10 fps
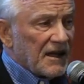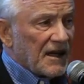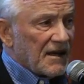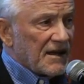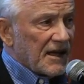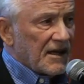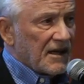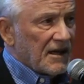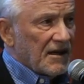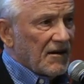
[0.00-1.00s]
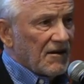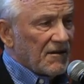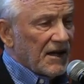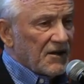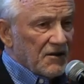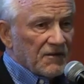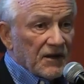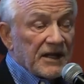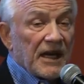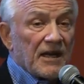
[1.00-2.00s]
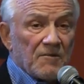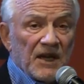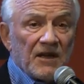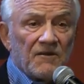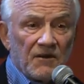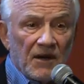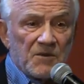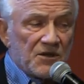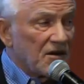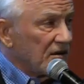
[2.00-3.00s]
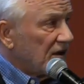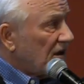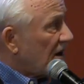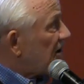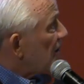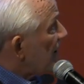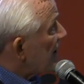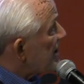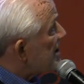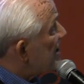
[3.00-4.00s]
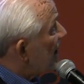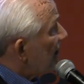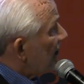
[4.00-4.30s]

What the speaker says: I think that you've looked at. And many of you, I'm sure, are doing this